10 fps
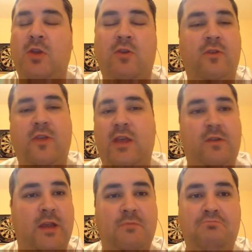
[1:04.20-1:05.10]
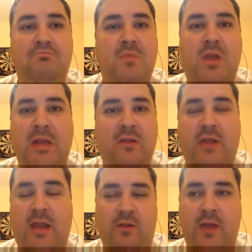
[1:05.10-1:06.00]
couldn't see a seat
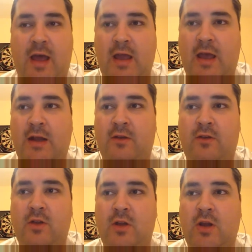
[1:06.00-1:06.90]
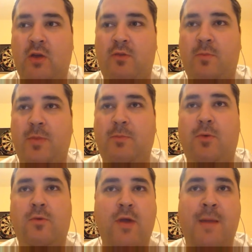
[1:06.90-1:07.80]
in sight, and people
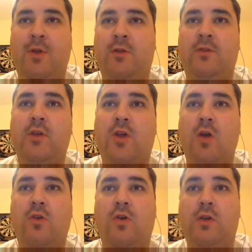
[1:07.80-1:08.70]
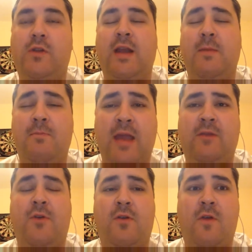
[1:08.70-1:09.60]
were rammed onto the concourse, and it made
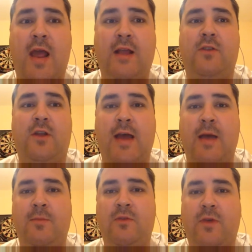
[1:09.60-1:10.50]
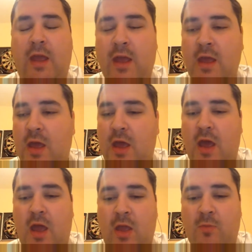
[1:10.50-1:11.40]
for an excellent atmosphere.
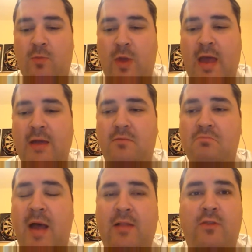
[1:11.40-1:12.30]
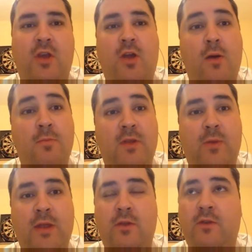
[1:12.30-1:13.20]
We had banter going
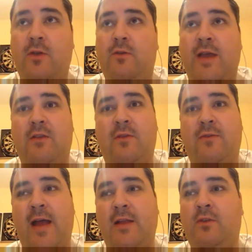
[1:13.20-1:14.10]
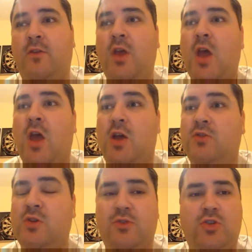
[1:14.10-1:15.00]
between the two sets of fans.
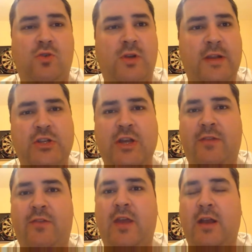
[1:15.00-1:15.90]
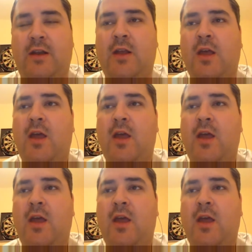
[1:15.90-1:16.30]
There was dueling chanting.